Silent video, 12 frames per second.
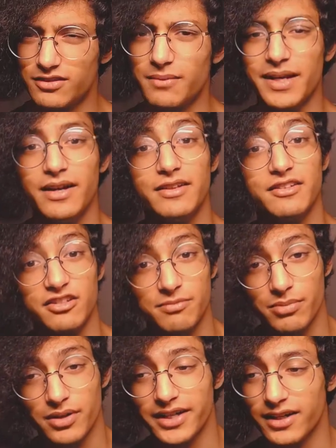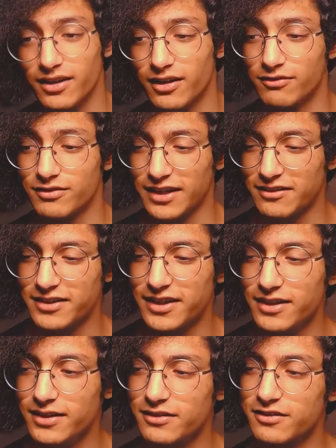Coming out in spring of next
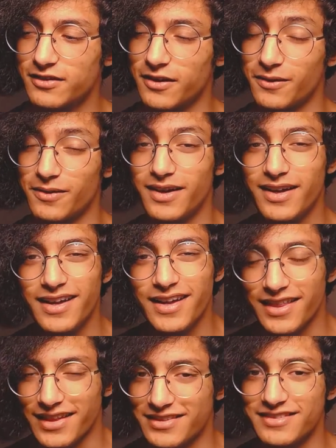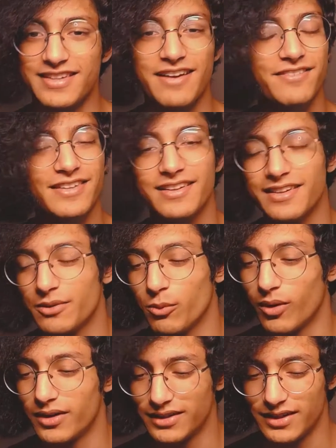year, so that's definitely
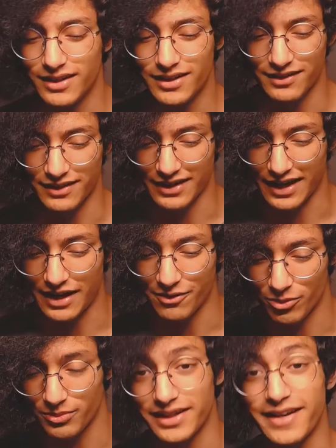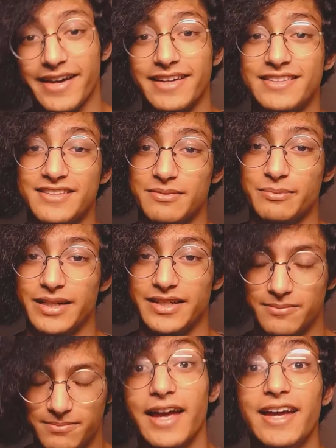one that I will be
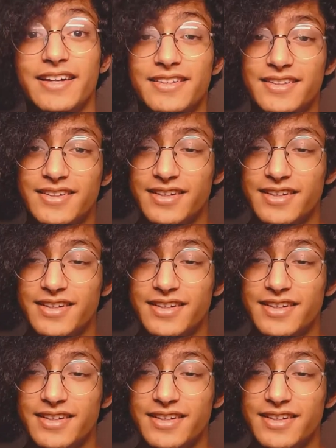anticipating. And